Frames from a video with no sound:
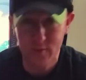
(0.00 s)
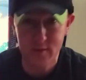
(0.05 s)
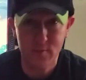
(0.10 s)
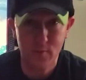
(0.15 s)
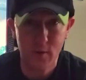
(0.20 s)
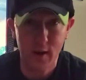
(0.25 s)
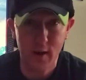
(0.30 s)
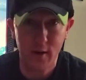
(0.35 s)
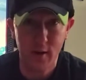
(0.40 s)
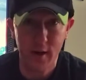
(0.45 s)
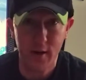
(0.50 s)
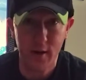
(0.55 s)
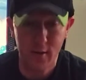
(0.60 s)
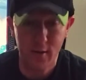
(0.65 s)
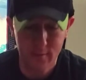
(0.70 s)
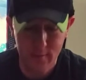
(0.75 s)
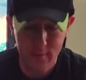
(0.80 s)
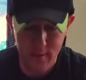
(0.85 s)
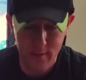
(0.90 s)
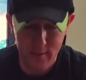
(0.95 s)
way later
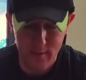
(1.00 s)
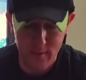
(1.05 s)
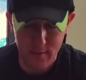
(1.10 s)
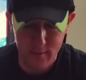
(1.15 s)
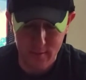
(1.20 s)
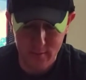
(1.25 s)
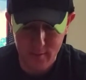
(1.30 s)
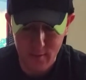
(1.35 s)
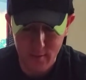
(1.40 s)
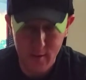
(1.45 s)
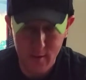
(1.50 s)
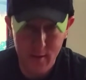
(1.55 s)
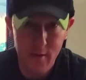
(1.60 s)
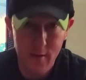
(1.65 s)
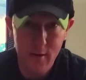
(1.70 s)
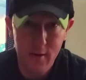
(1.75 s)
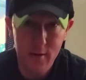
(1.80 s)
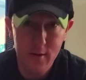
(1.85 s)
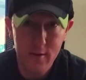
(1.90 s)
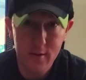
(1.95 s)
in the
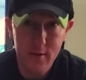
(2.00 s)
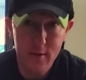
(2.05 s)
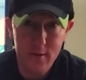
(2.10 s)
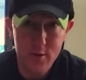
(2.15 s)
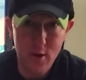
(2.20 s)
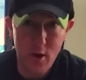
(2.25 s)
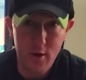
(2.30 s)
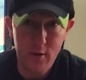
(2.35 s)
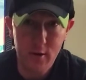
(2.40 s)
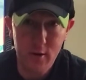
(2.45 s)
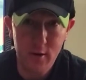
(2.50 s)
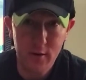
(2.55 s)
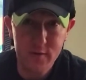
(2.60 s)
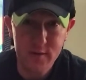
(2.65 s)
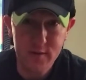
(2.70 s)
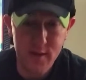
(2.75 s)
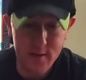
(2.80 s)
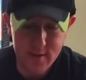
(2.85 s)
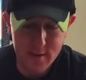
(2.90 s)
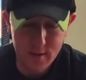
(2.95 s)
genre of
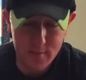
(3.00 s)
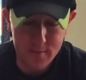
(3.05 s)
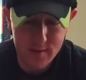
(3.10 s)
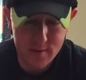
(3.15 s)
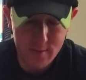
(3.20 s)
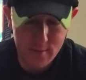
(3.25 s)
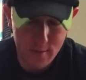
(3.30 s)
systems.